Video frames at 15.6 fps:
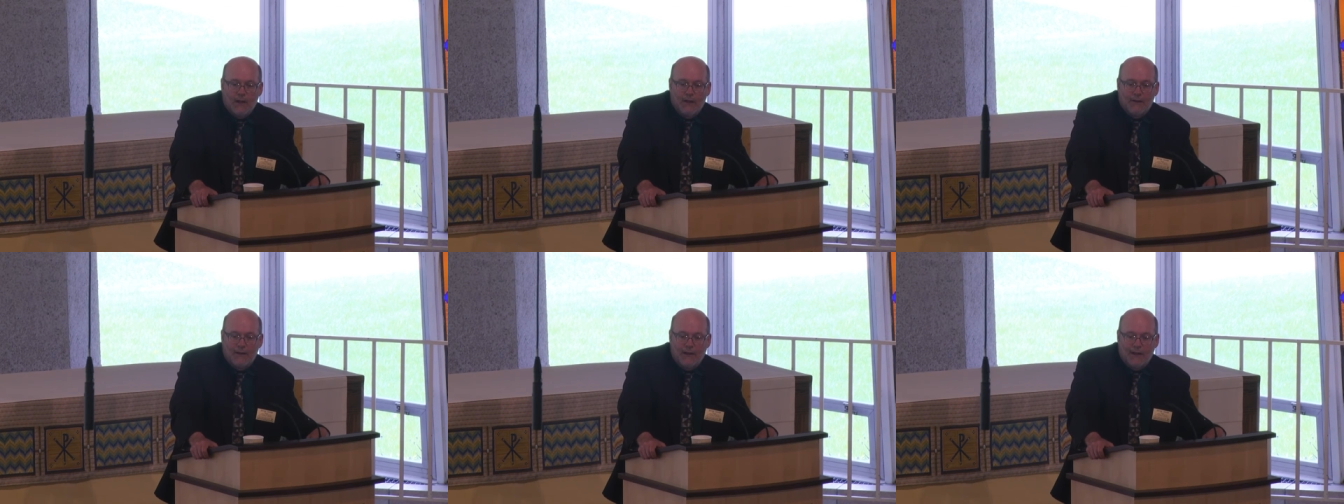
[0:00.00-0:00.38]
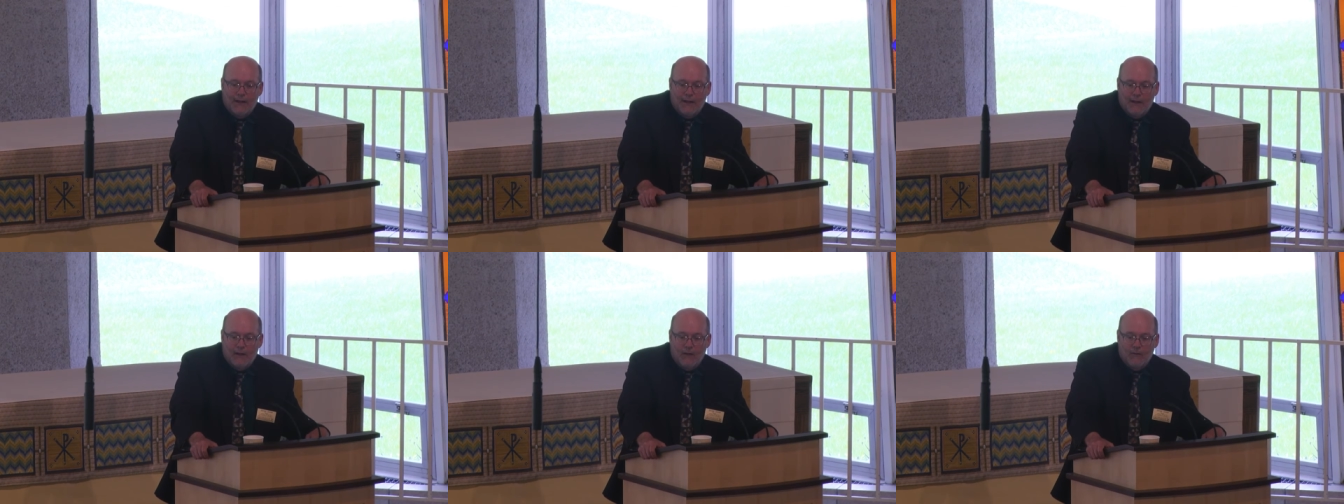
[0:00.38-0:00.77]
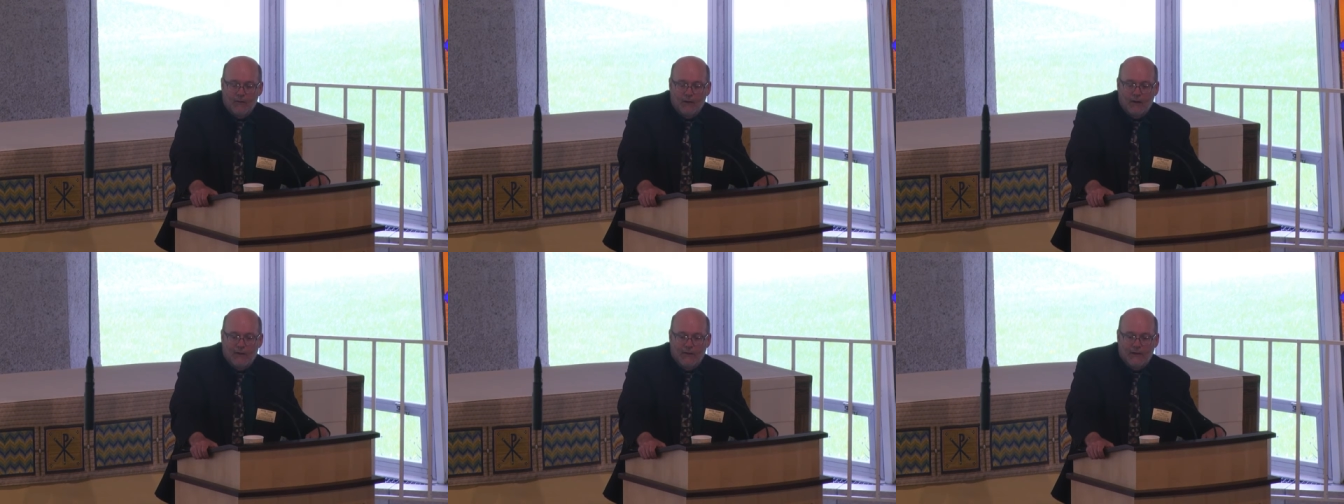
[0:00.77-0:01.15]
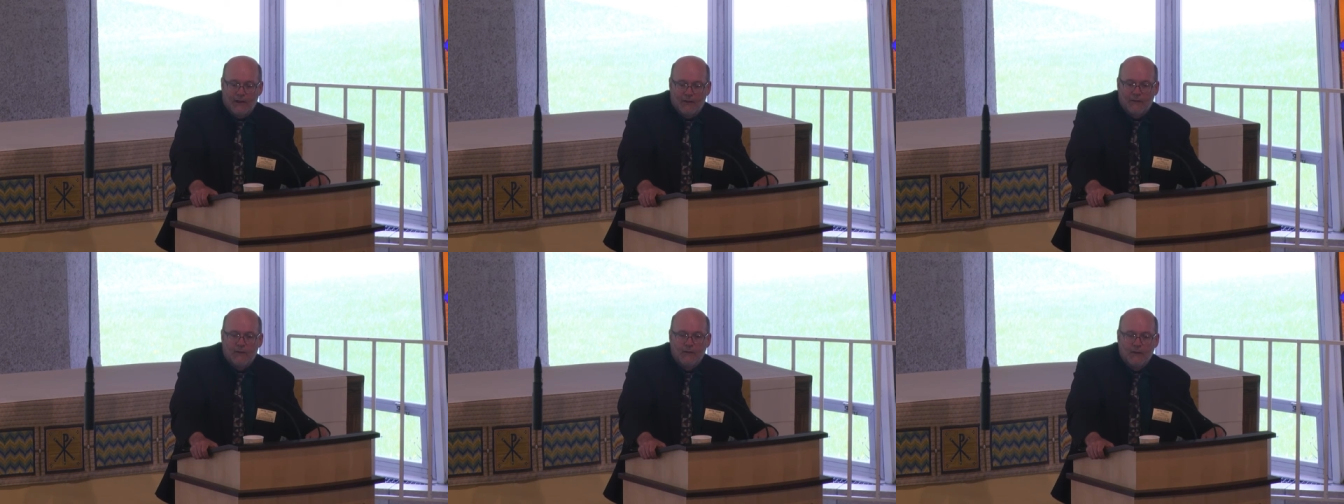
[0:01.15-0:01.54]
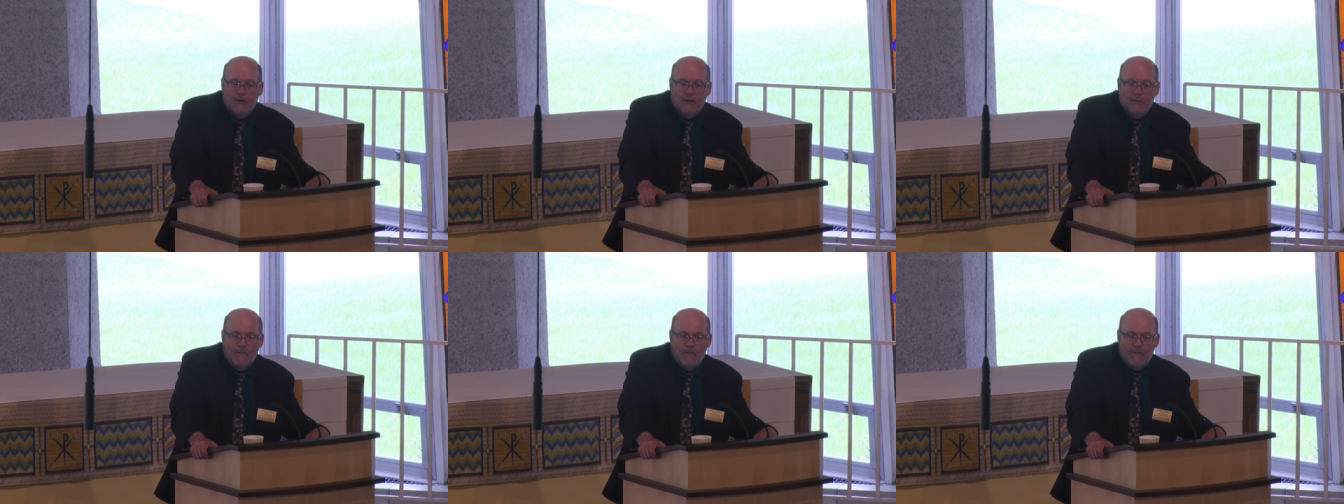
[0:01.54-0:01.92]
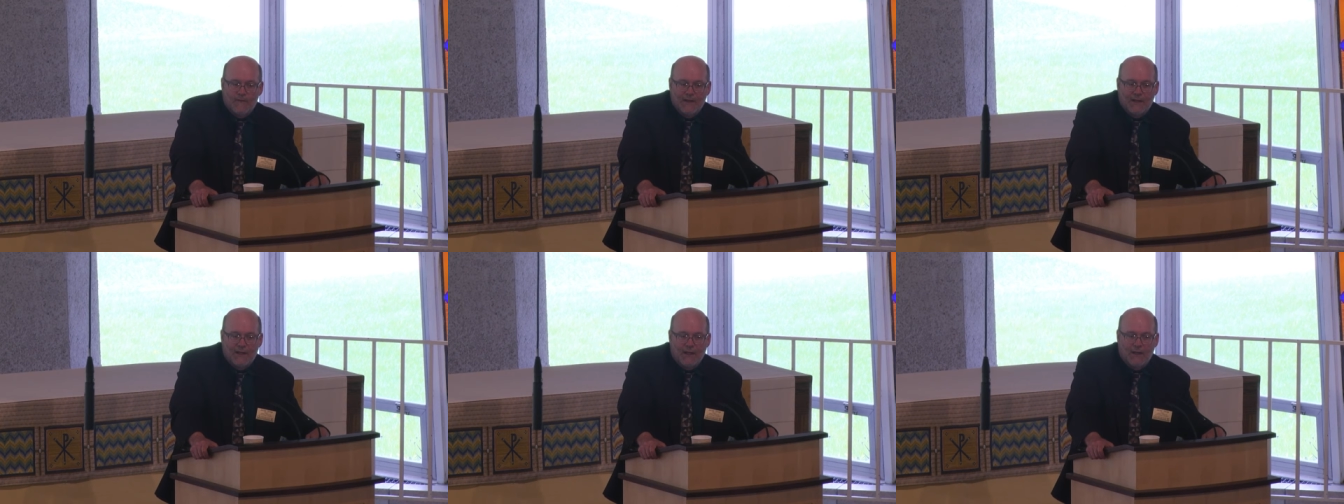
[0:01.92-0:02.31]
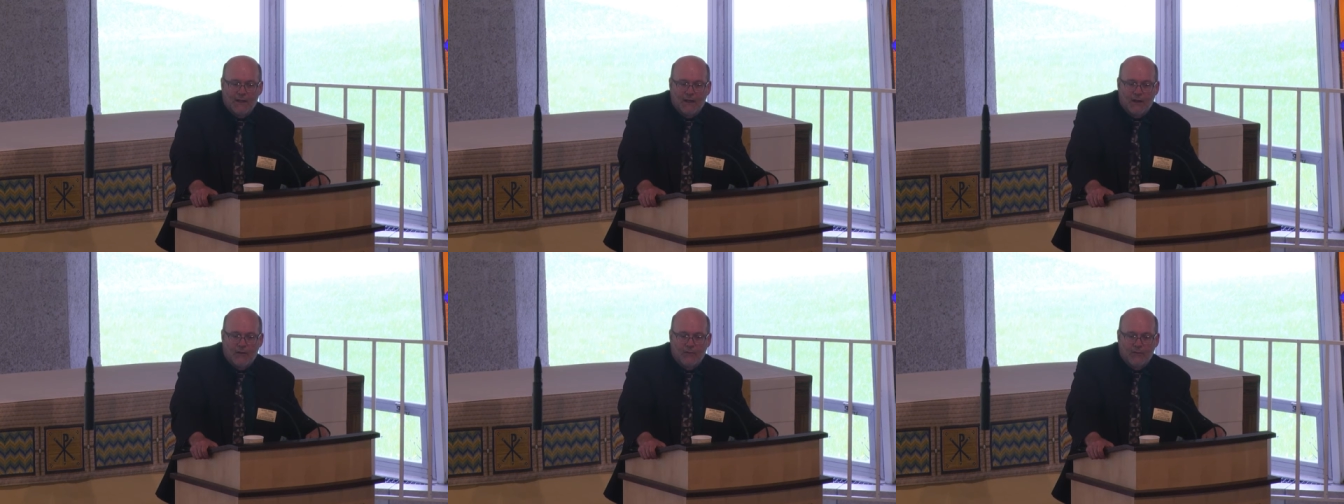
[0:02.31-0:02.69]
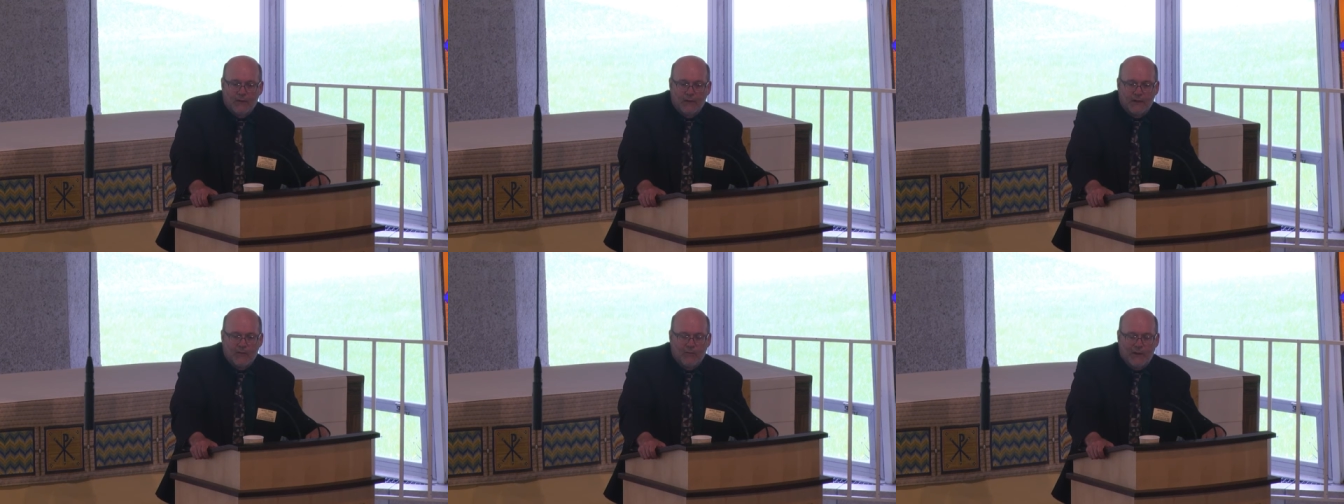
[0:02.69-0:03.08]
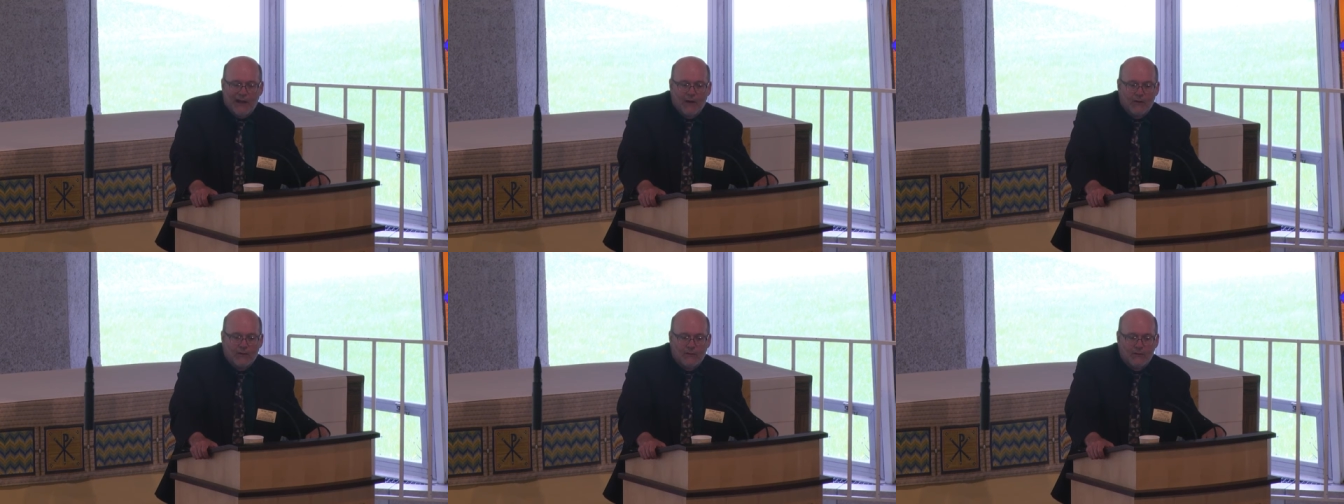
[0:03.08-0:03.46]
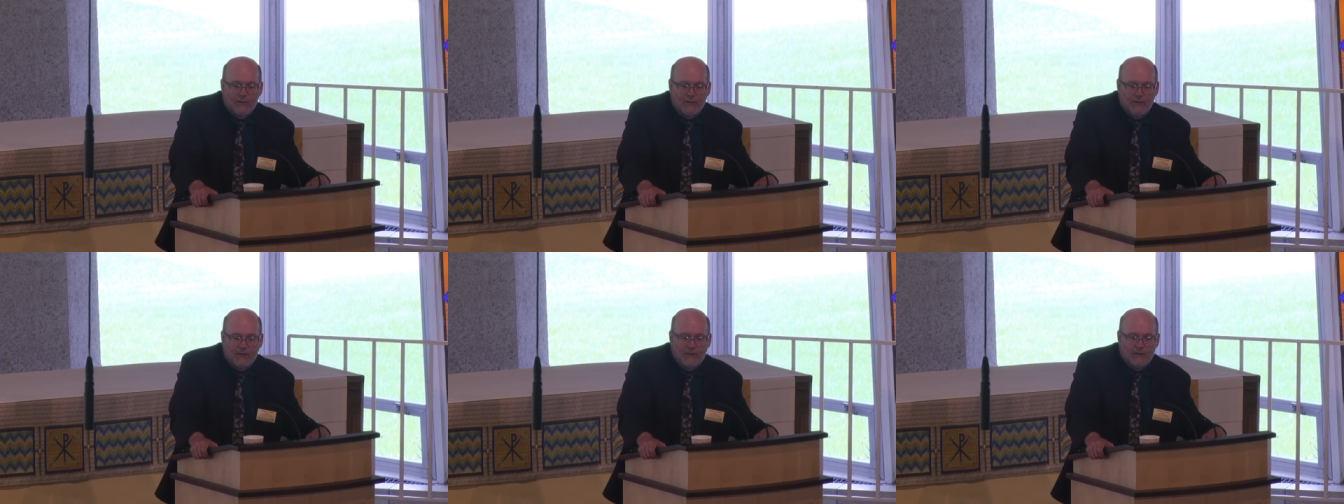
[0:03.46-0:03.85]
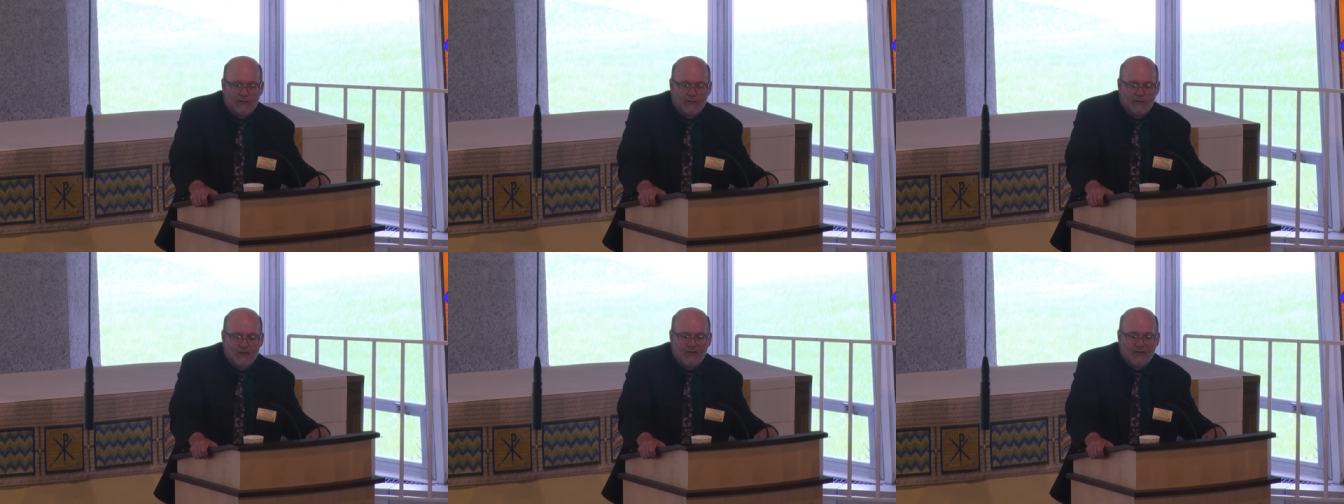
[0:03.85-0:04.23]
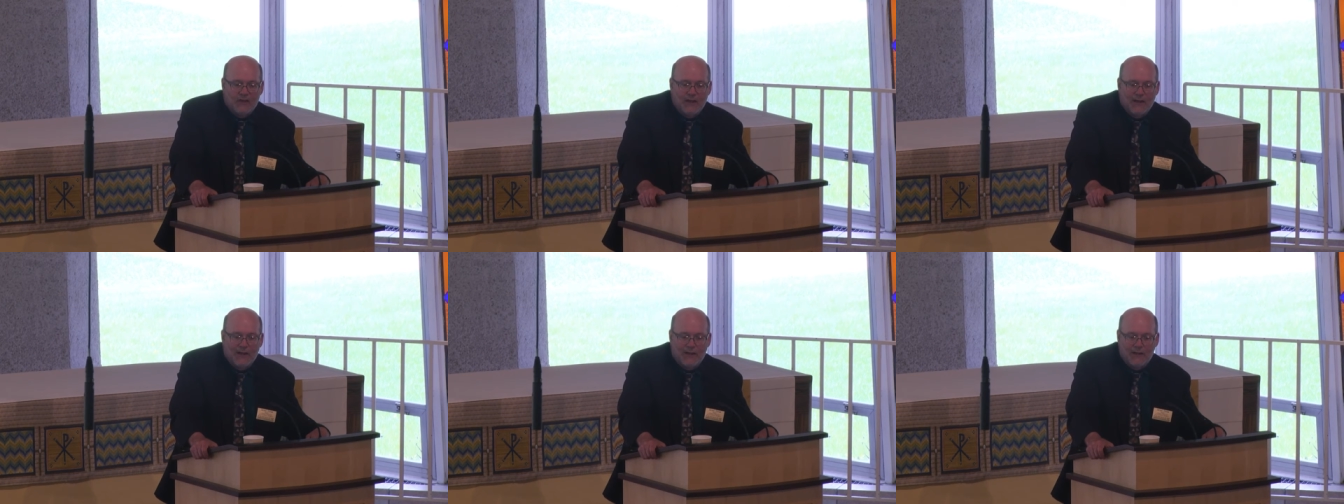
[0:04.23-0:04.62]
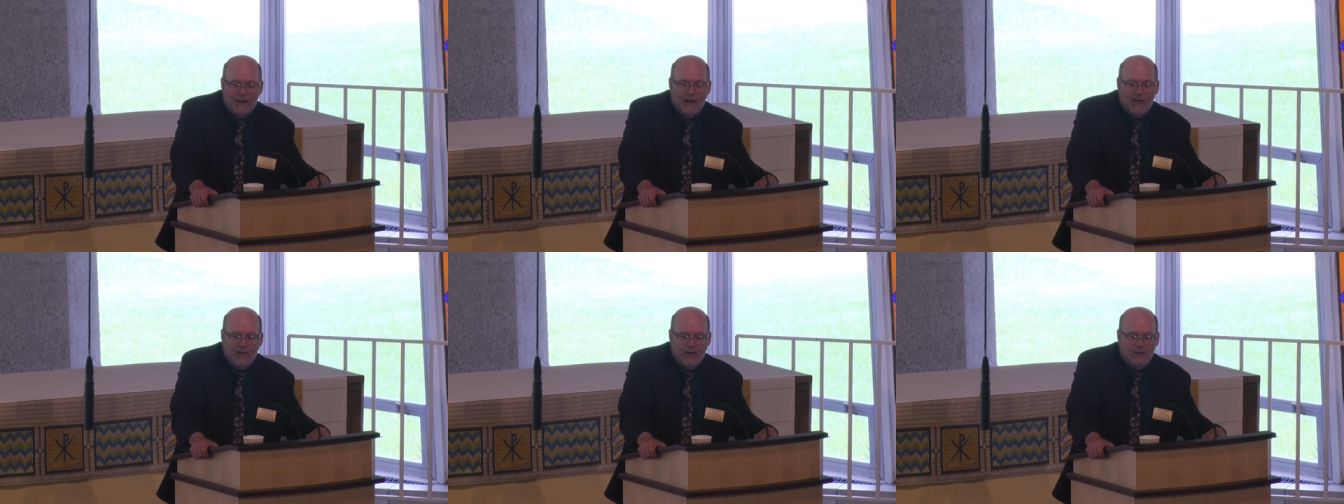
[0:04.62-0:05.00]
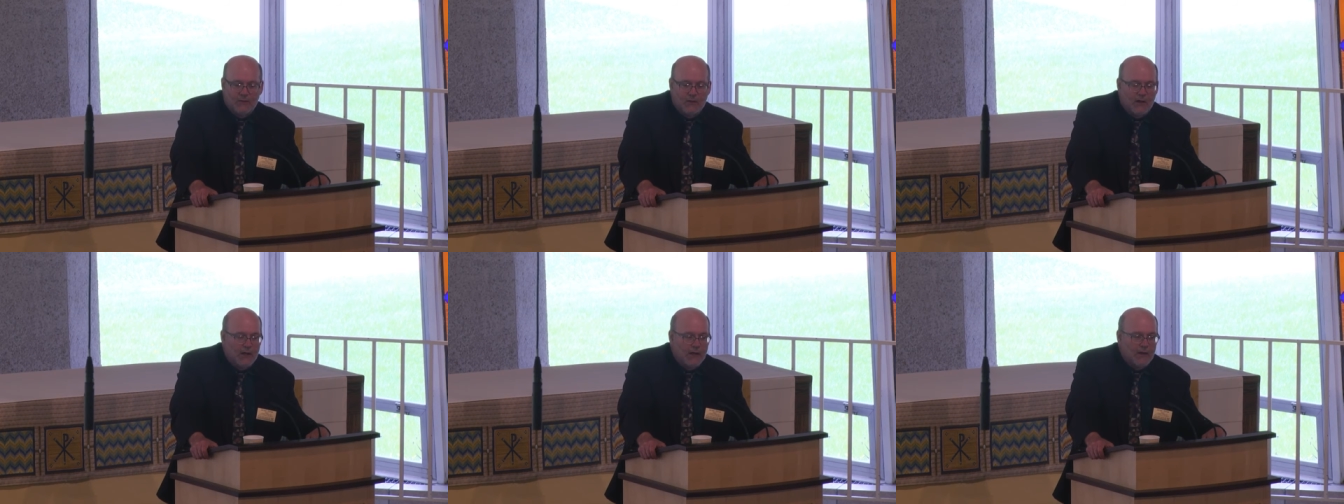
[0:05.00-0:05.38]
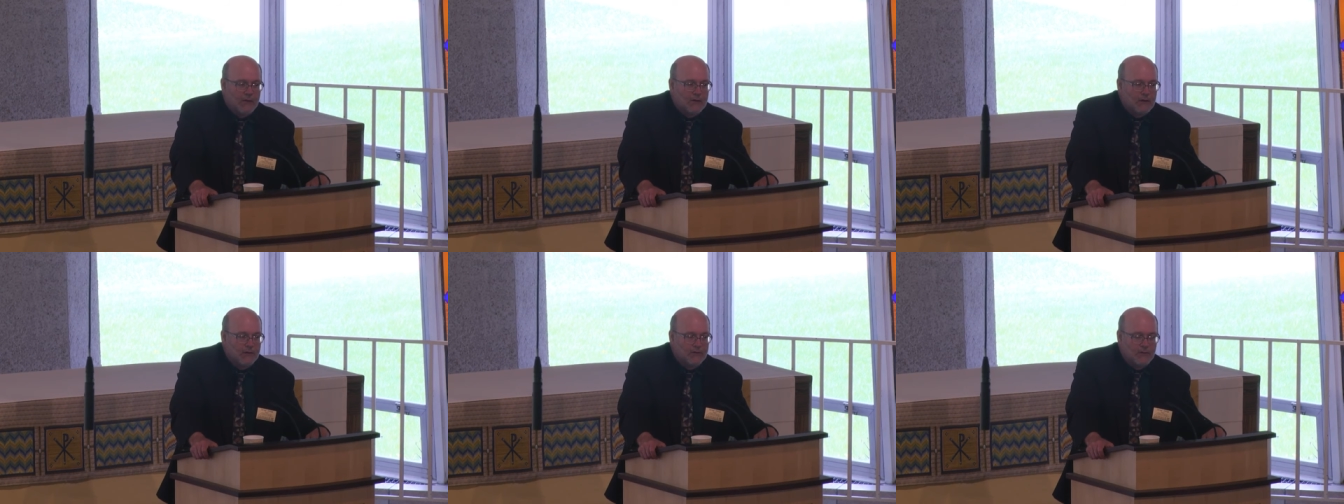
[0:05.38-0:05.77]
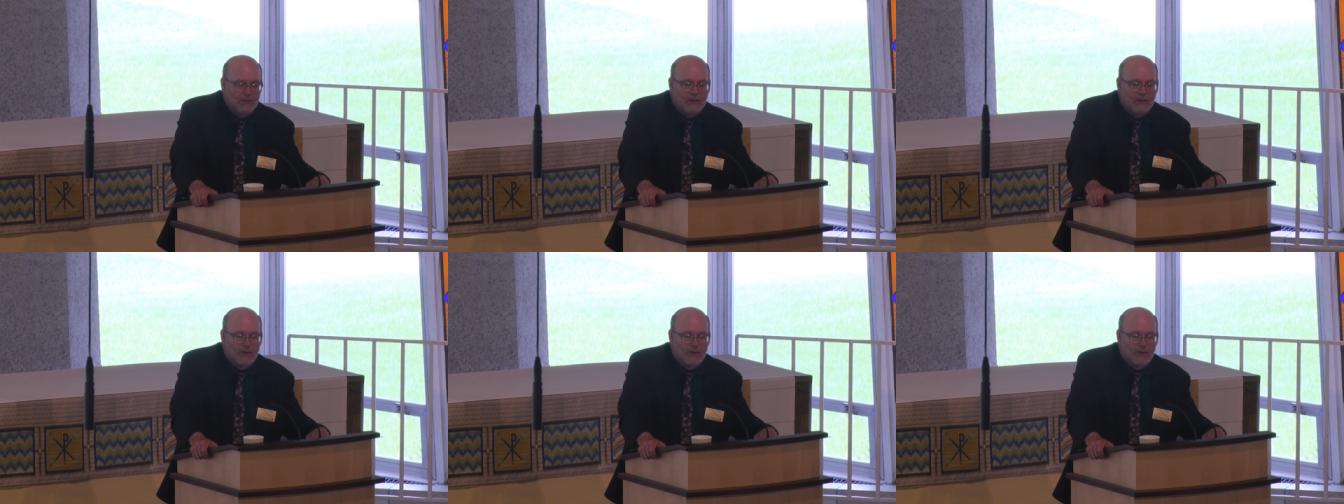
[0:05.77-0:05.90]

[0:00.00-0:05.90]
and taking care of it. And then thinking carefully about the design, how we do our agriculture.